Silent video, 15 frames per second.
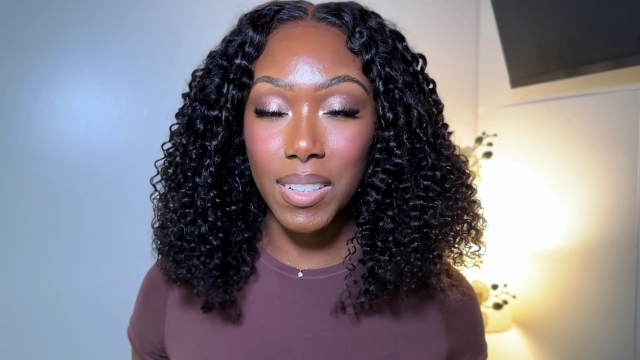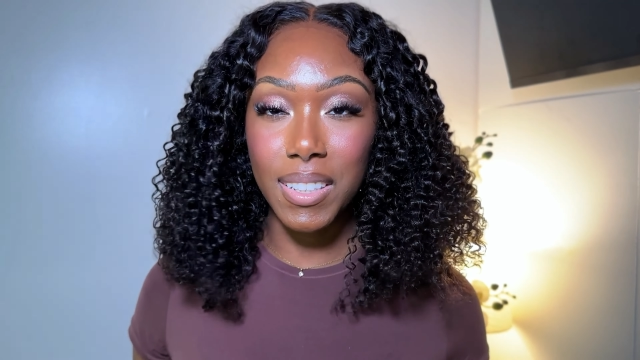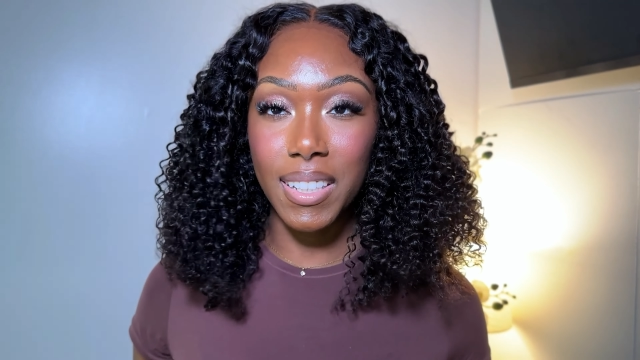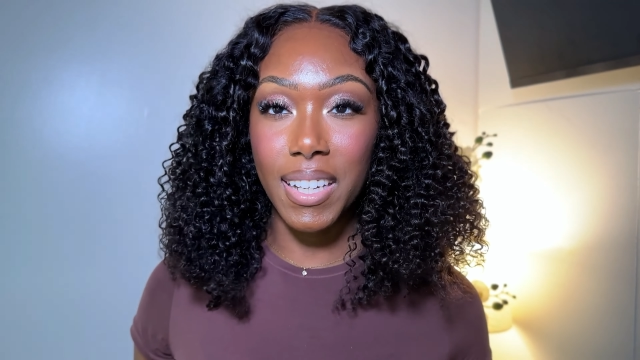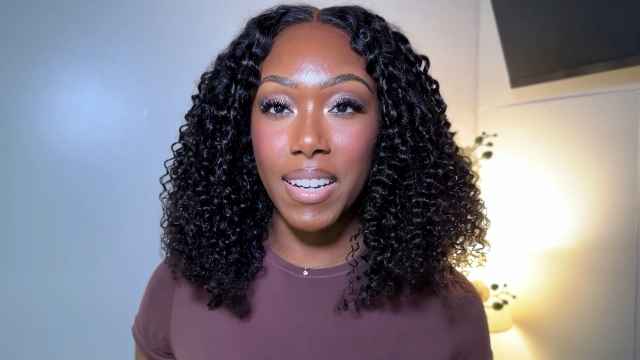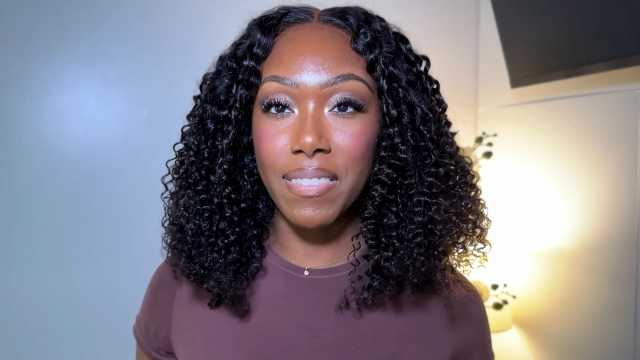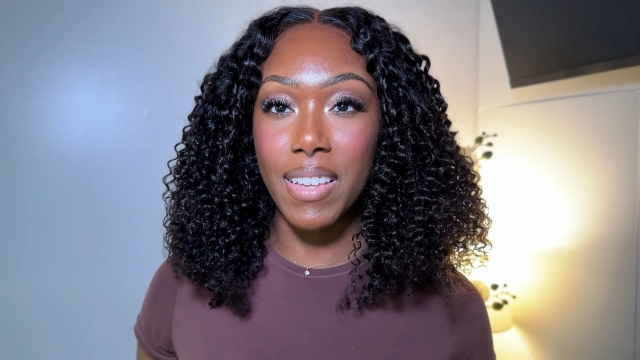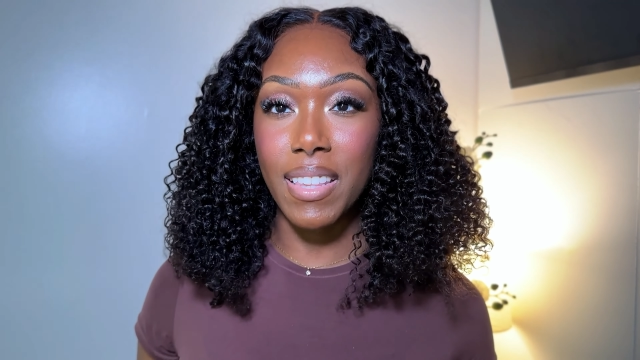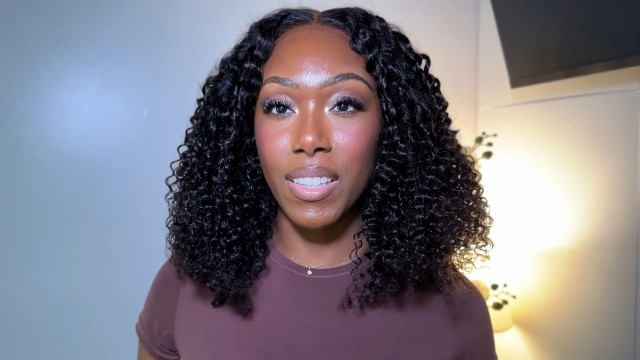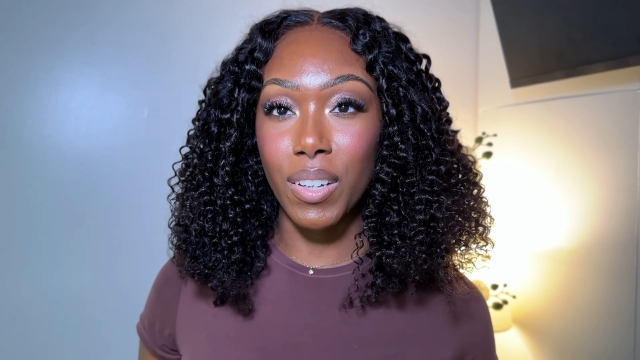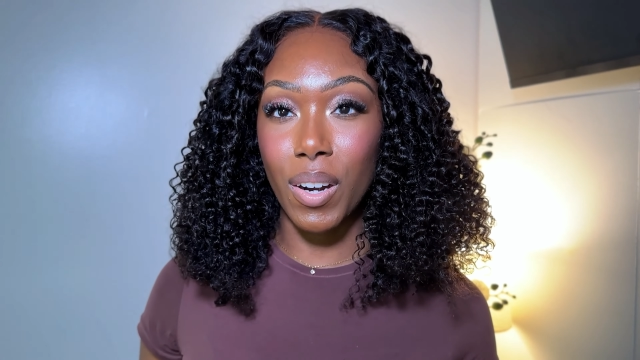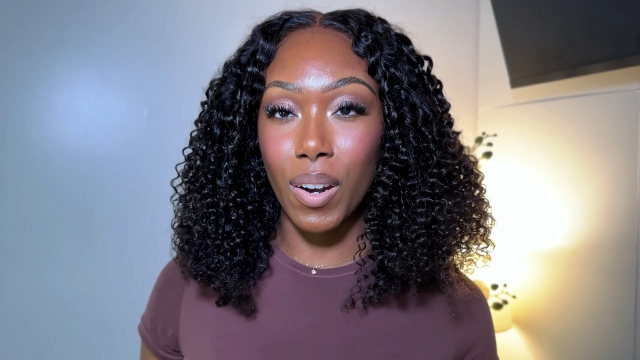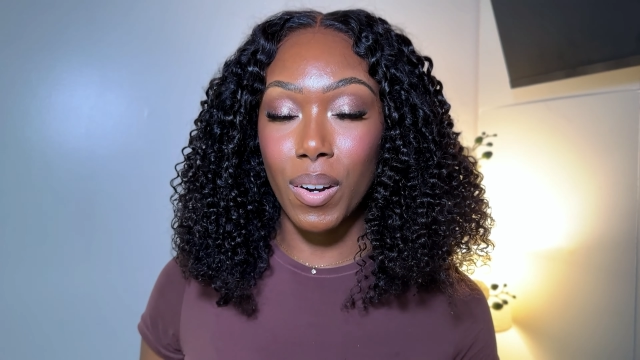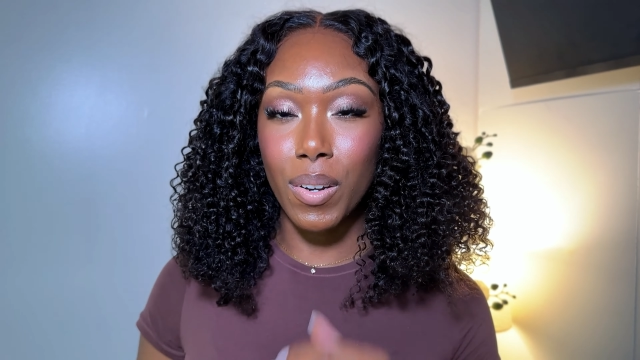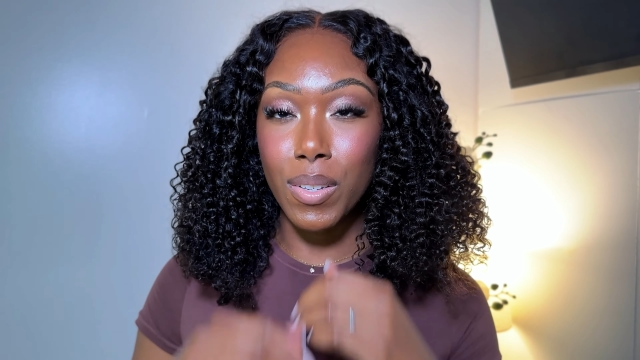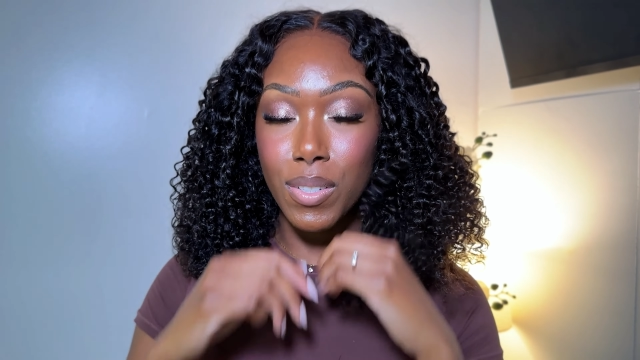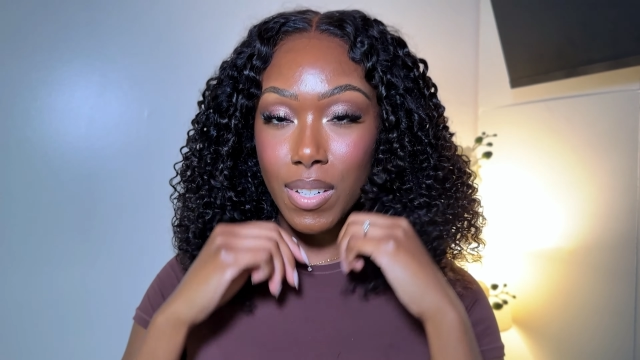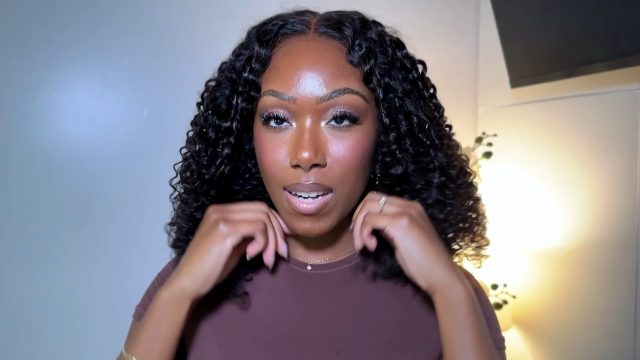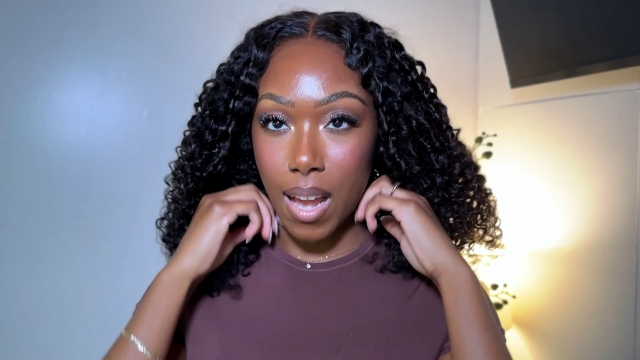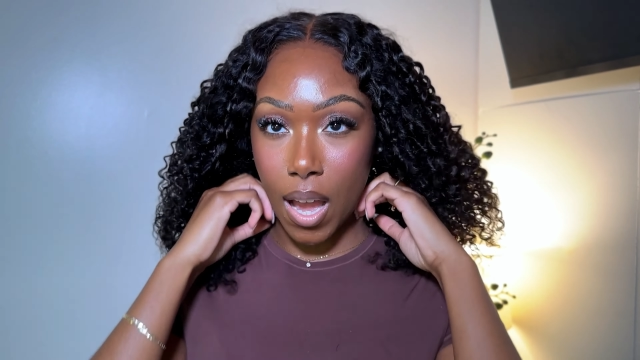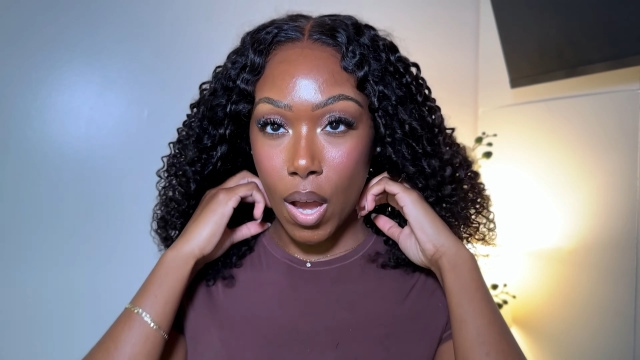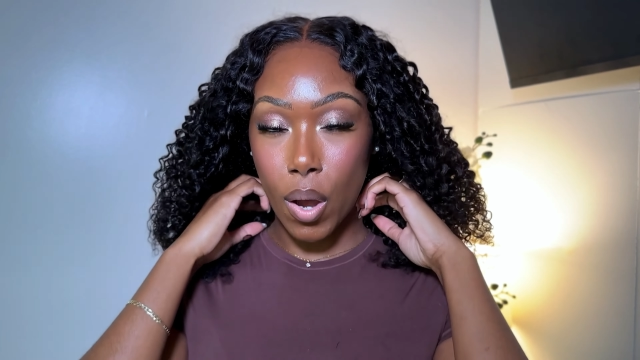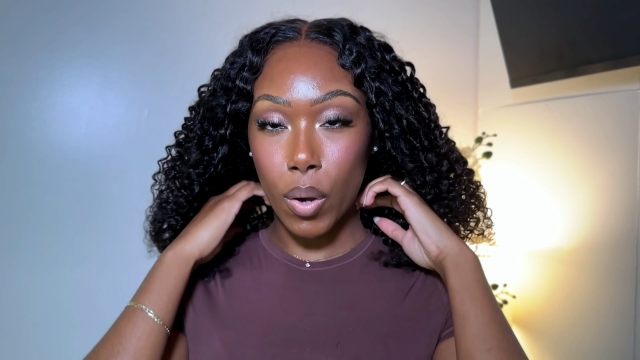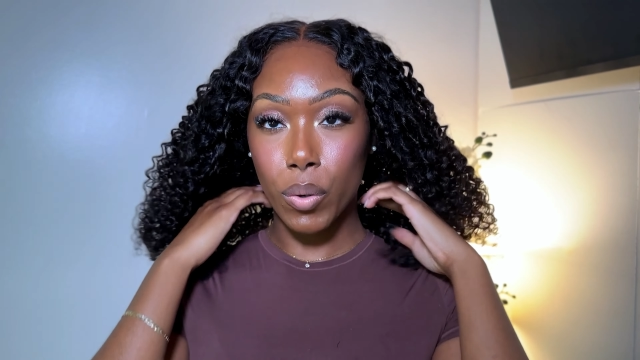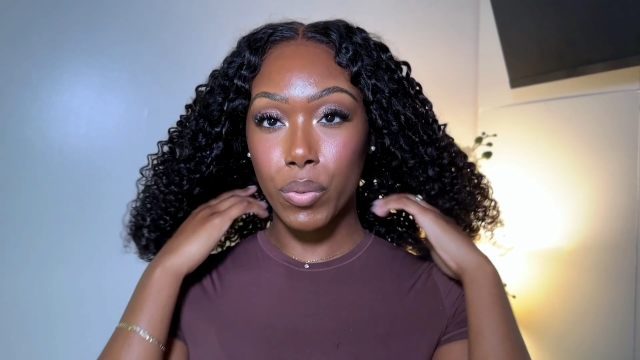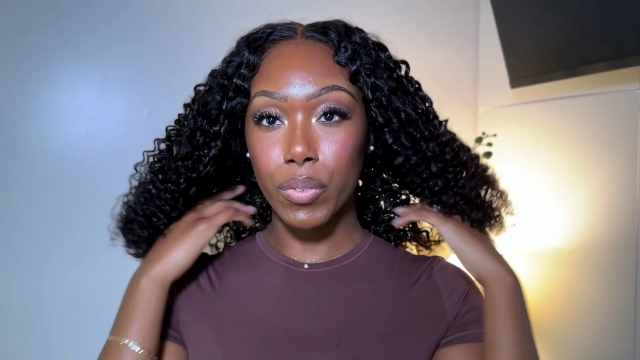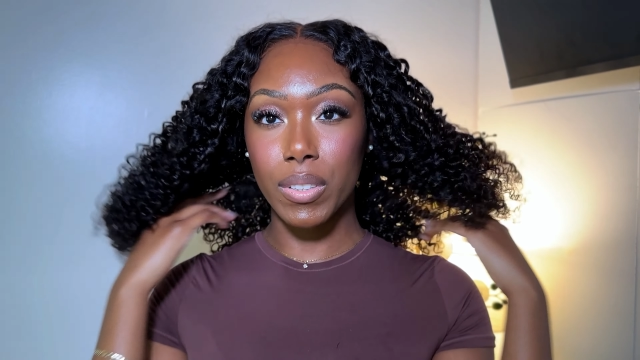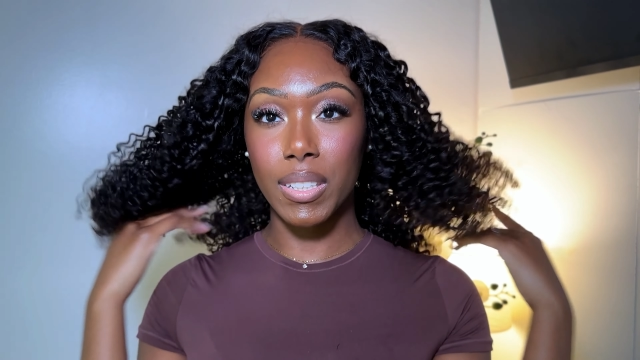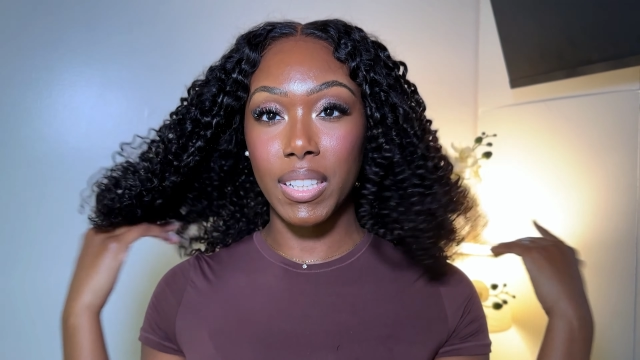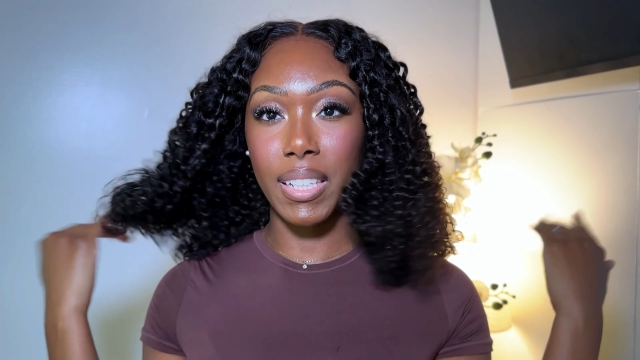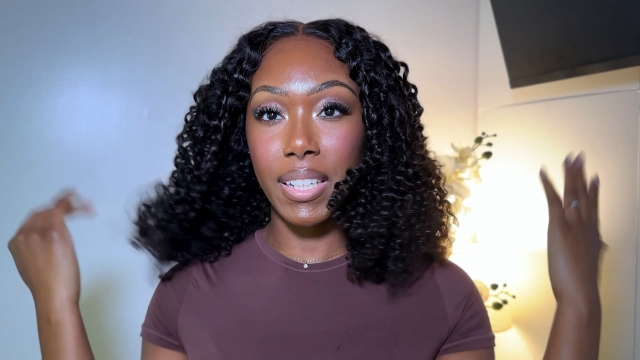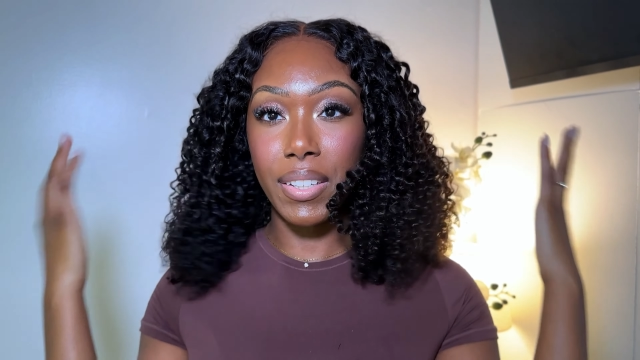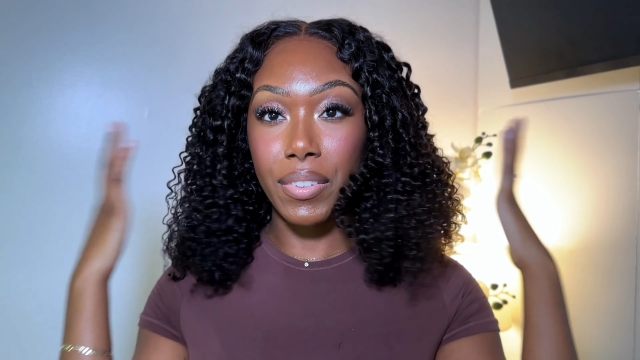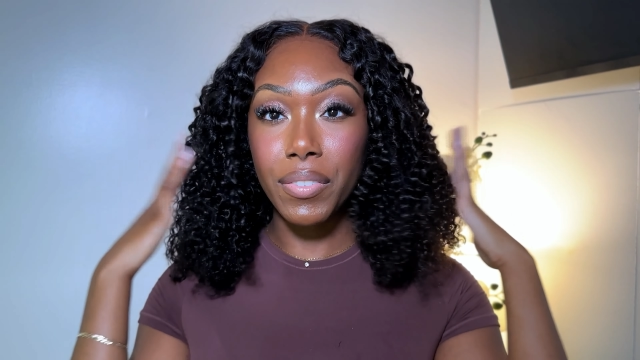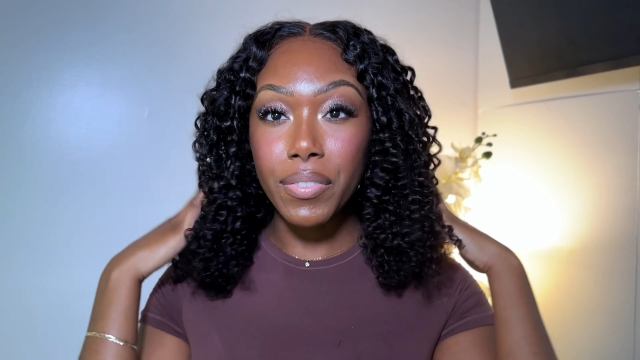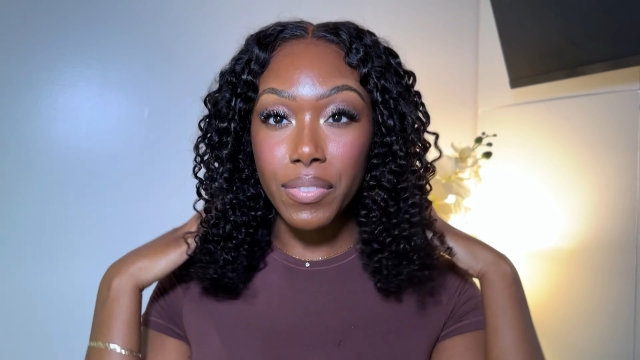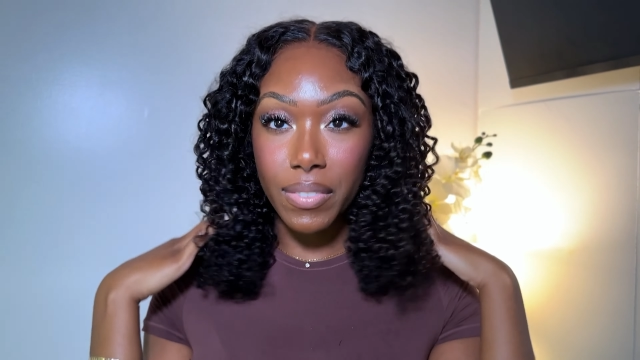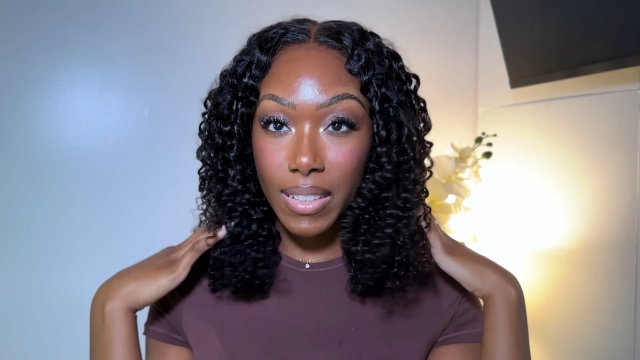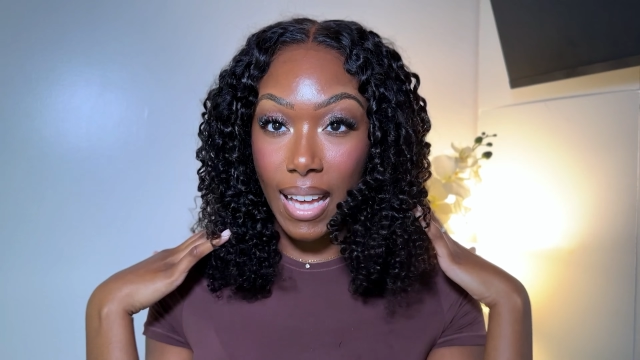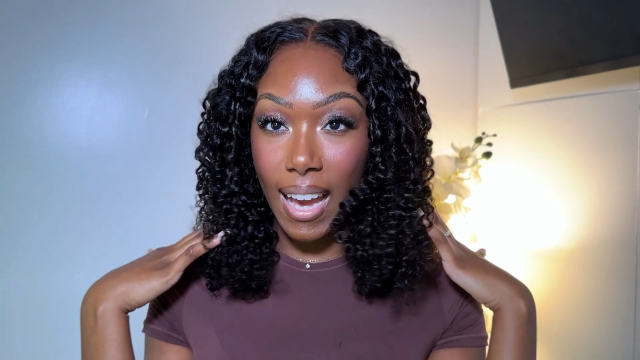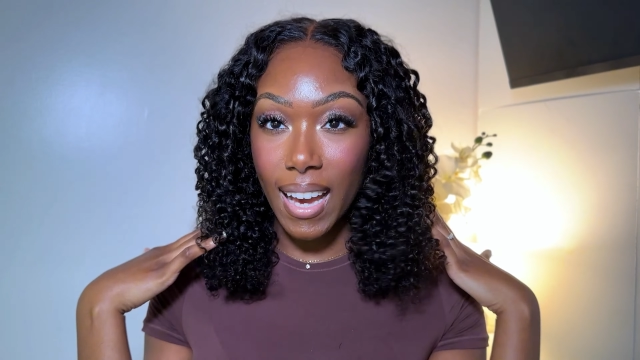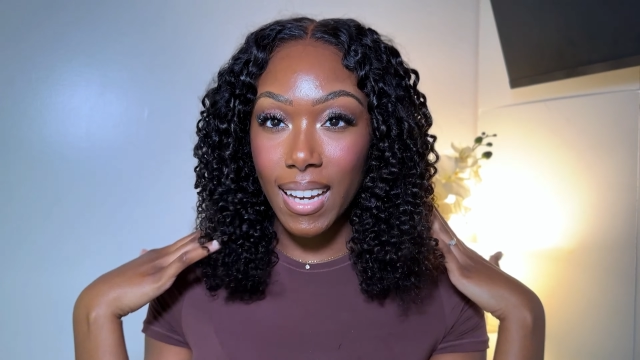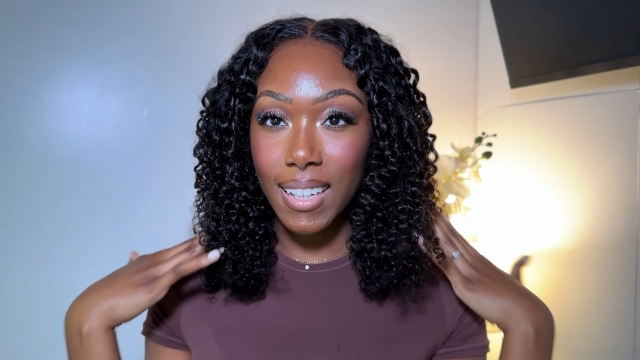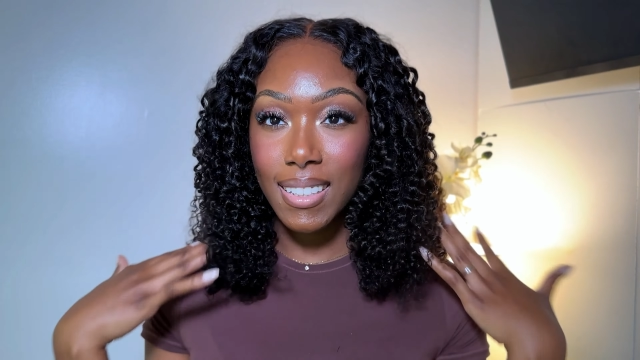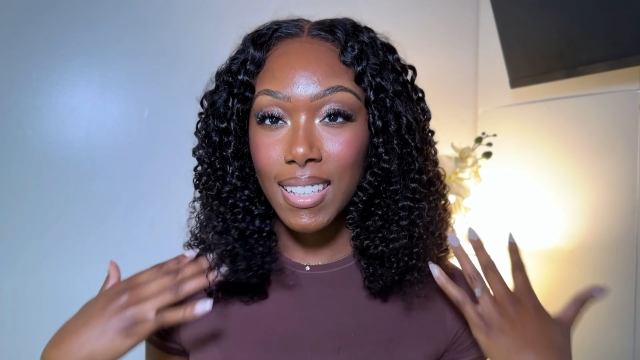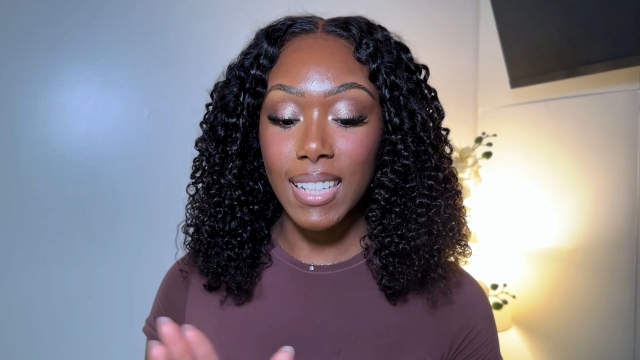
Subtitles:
love that the curls are not overly flat.